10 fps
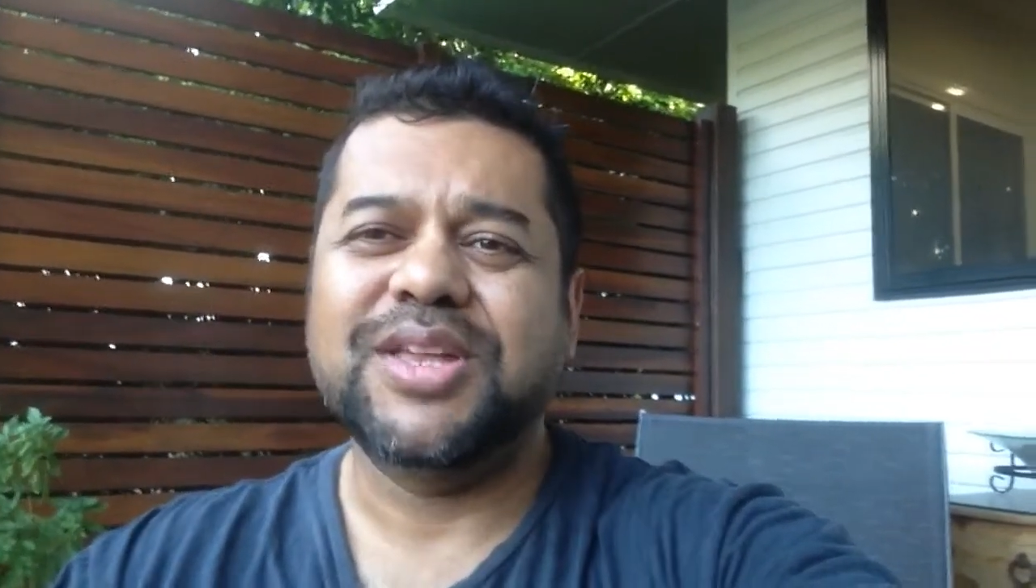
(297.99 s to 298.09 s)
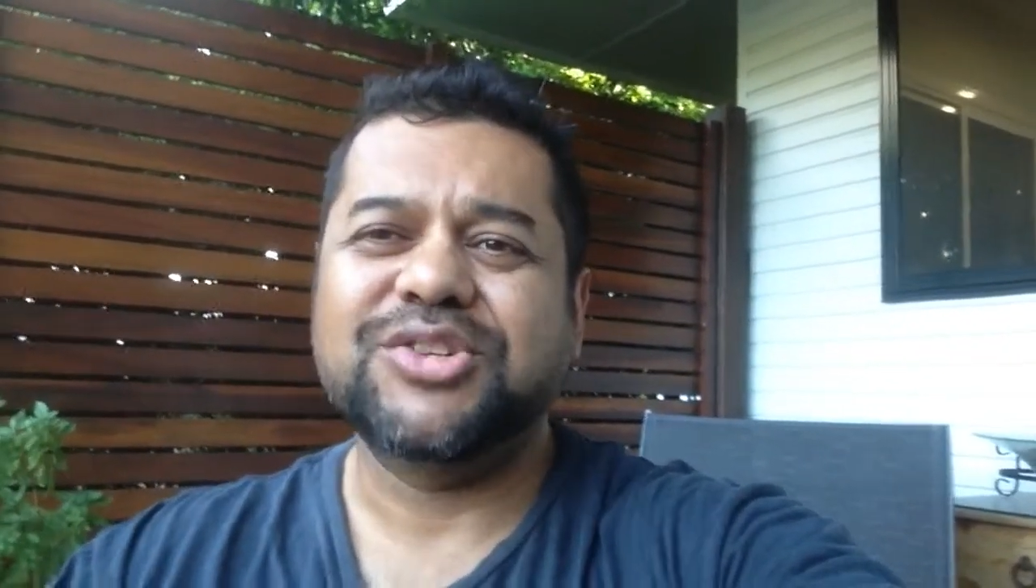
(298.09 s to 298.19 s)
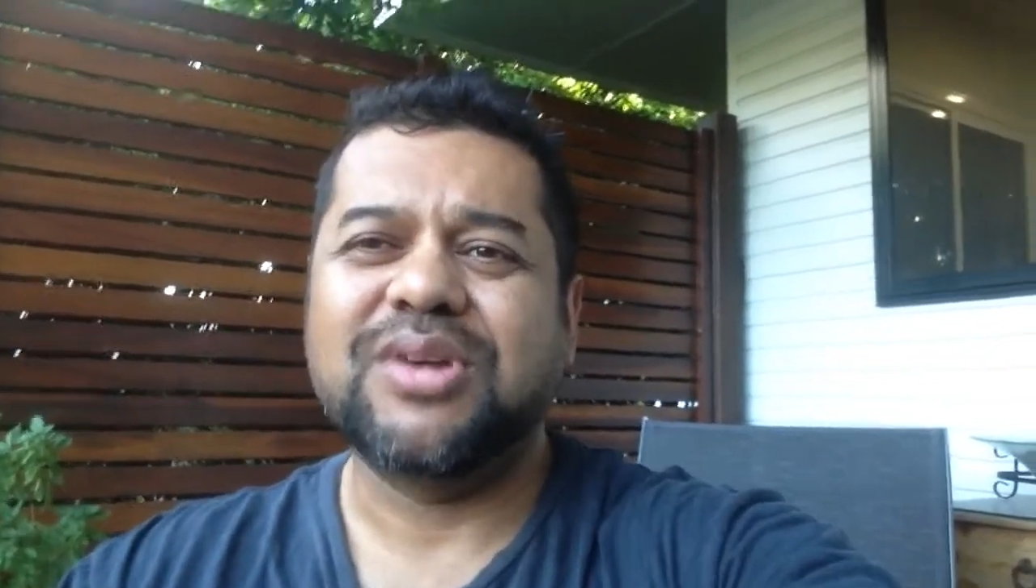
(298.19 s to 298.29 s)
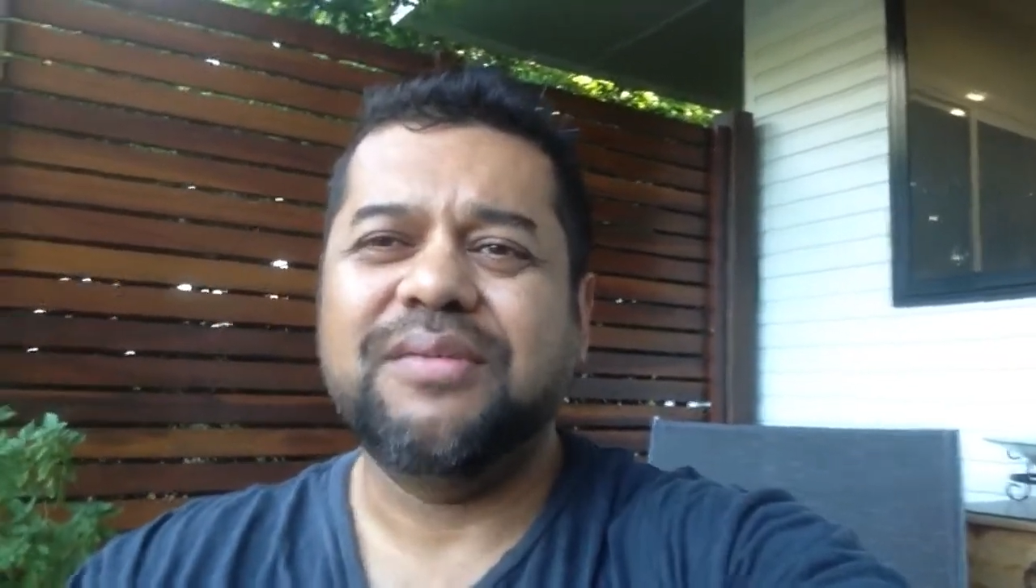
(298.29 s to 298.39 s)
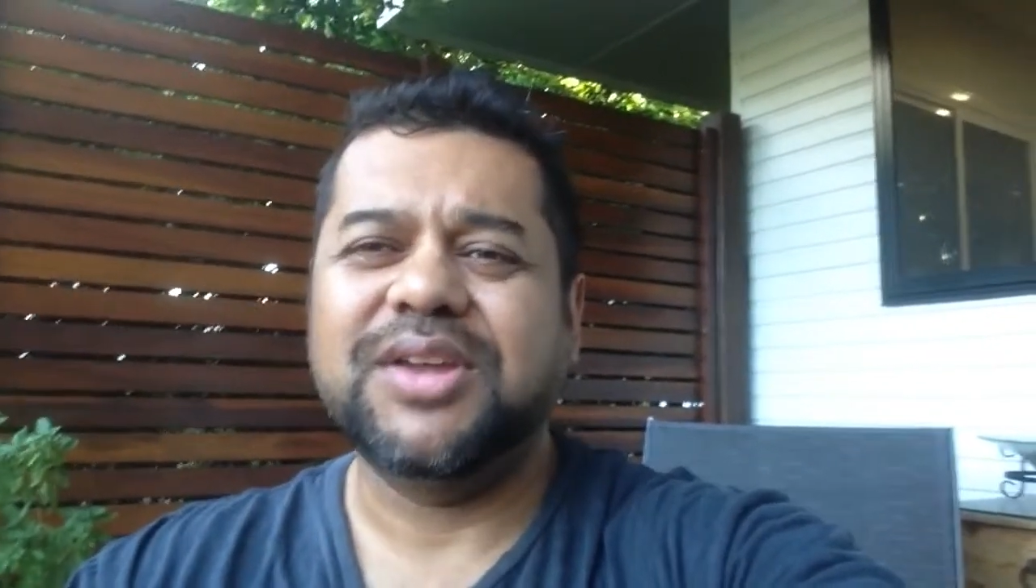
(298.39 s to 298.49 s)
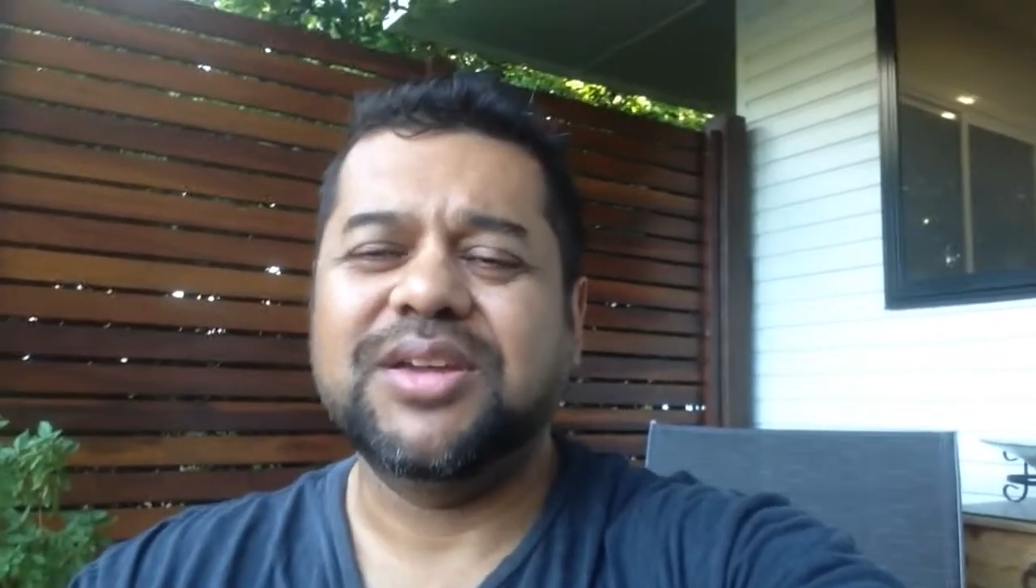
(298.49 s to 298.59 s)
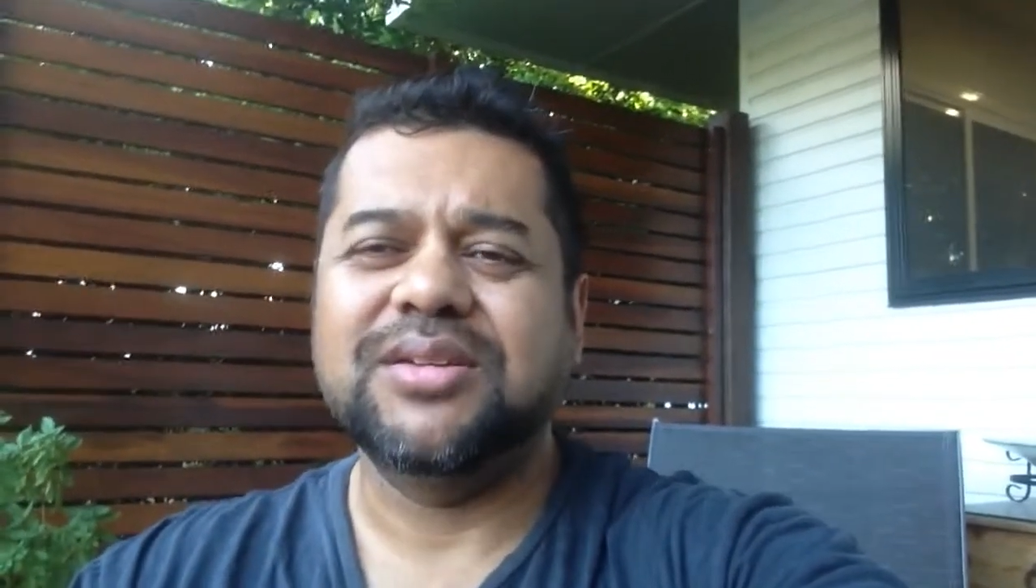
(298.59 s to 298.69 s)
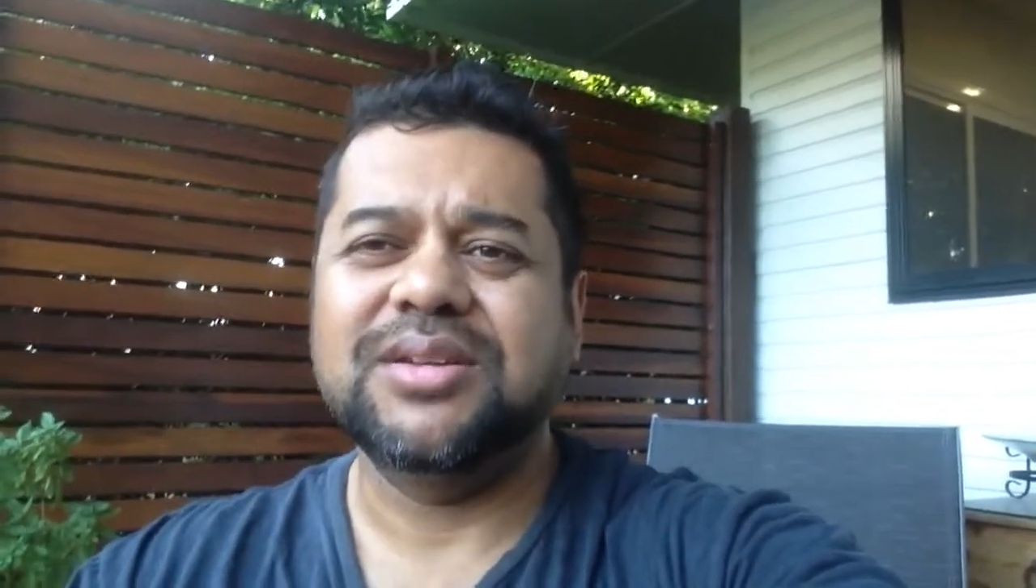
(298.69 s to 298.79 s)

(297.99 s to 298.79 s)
that traffic